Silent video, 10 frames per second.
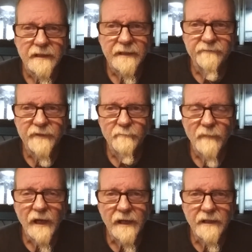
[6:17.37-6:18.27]
If the
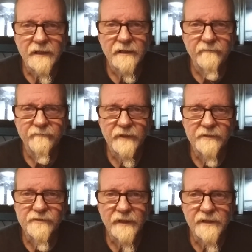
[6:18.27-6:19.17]
mite
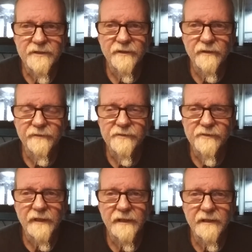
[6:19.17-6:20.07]
infestation on the
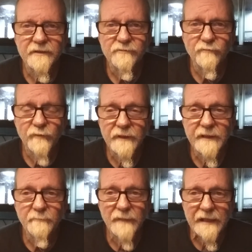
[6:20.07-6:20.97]
snake is
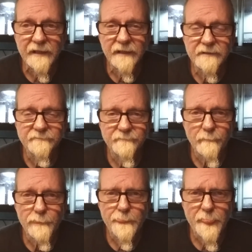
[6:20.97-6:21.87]
really bad,
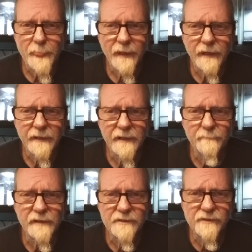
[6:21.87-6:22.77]
and let
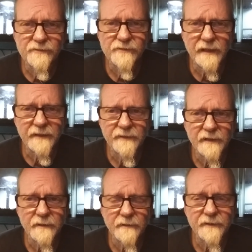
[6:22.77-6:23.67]
me just say that
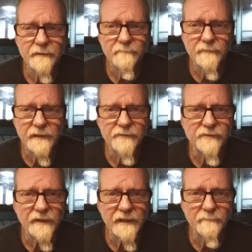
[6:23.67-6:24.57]
that these
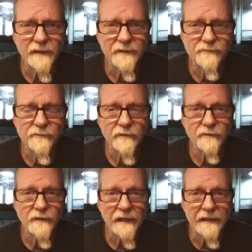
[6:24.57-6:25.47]
snake mites are
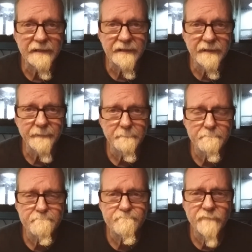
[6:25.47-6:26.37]
tiny,
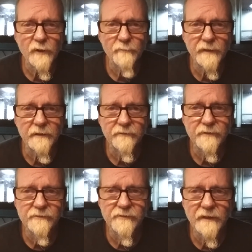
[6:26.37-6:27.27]
they're about
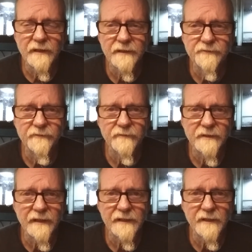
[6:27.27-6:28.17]
the size of a
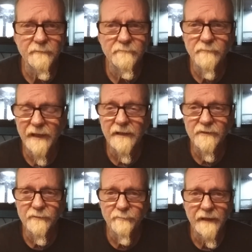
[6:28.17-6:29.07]
tiny black
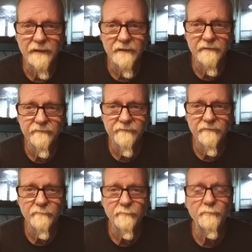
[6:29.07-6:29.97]
speck of
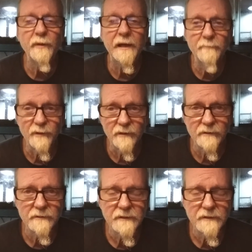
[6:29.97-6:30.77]
pepper.